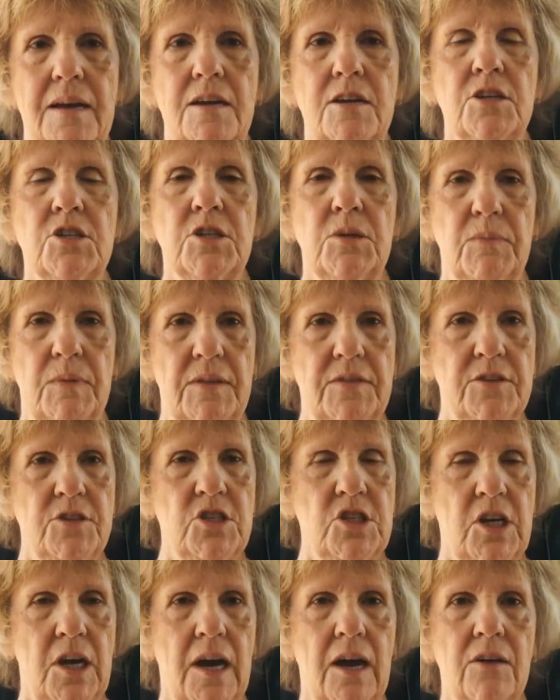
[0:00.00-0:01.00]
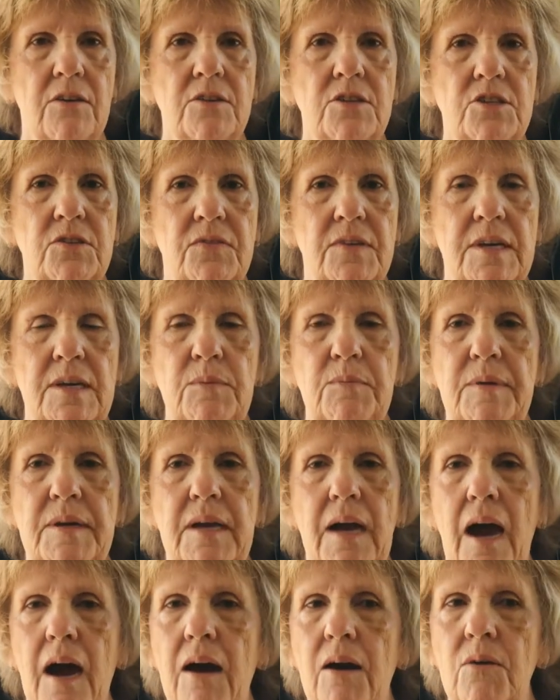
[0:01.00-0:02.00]
She met the challenge of
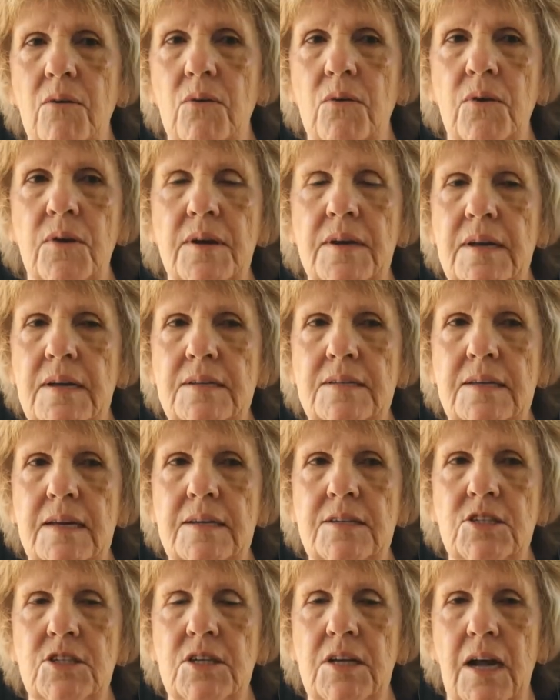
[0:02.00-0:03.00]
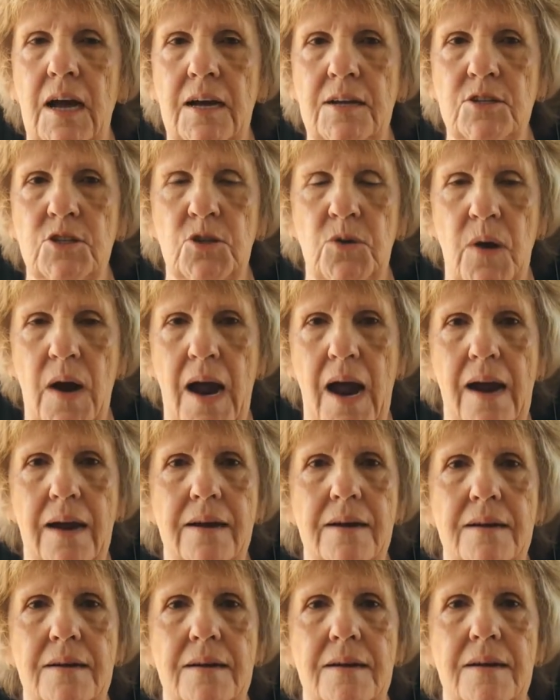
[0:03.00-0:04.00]
keeping our organization on track,
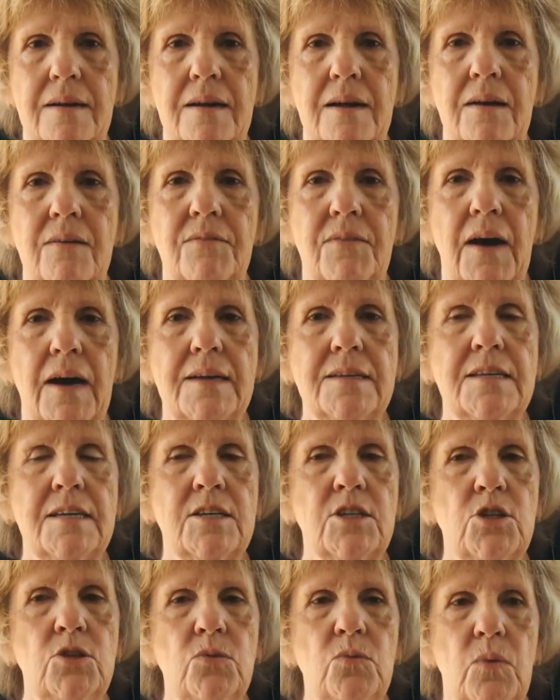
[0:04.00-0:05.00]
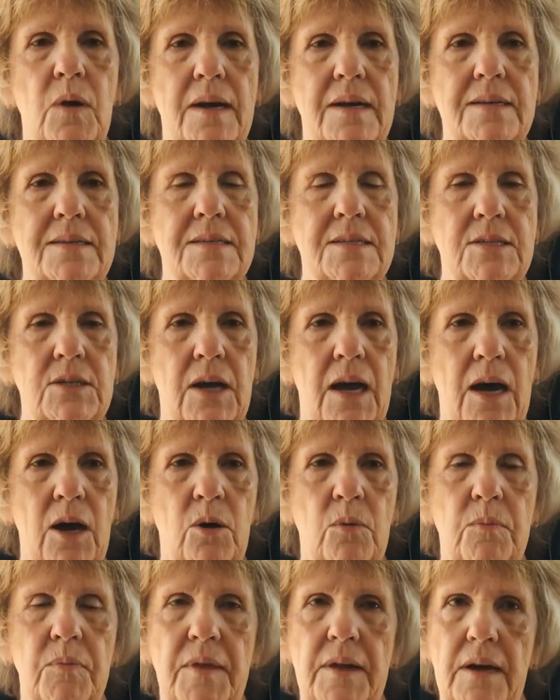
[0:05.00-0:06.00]
finding new ways to
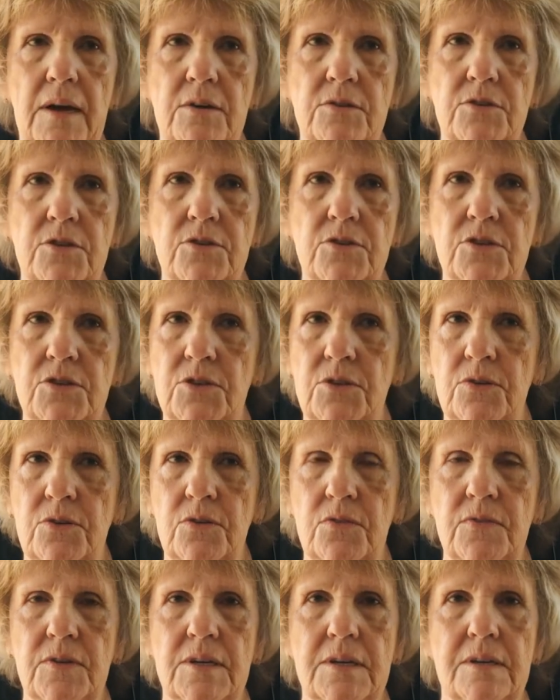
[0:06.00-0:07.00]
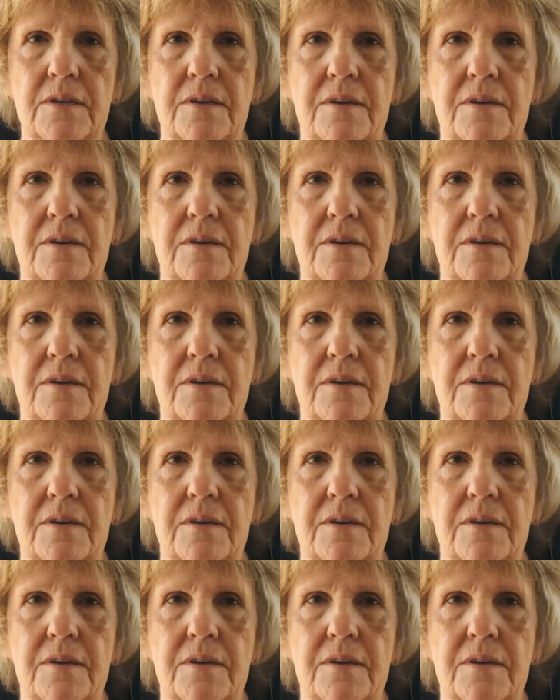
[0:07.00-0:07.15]
help the underserved.